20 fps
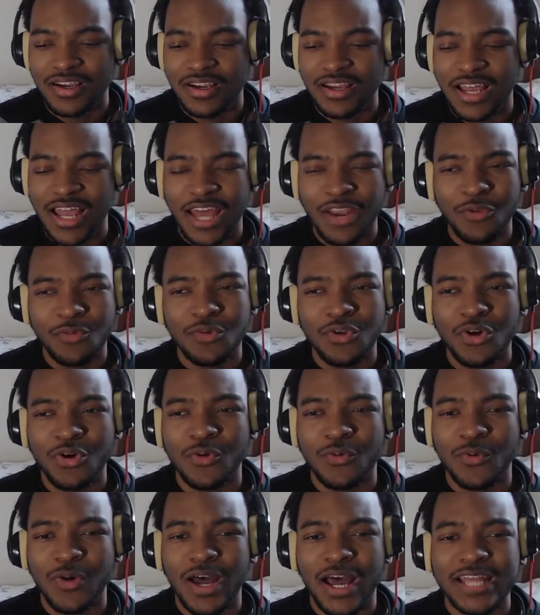I don't
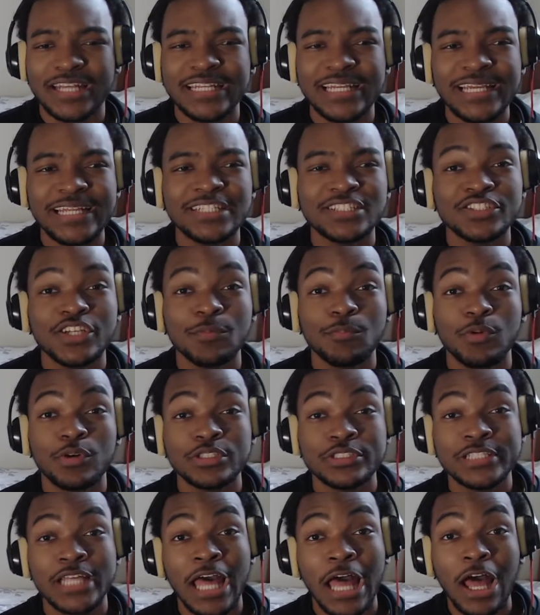know. I need someone
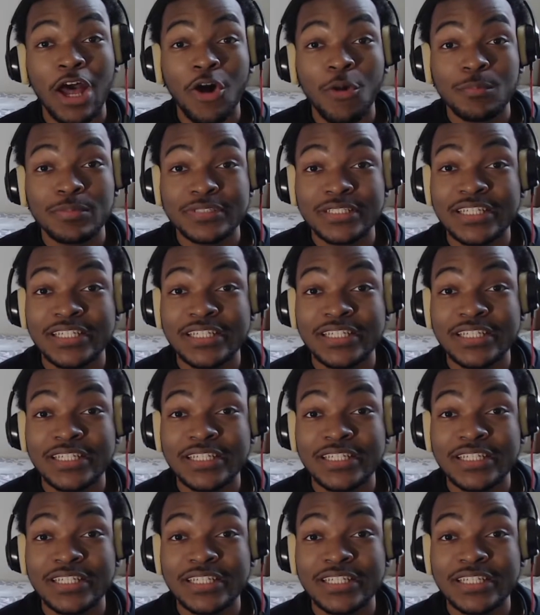to help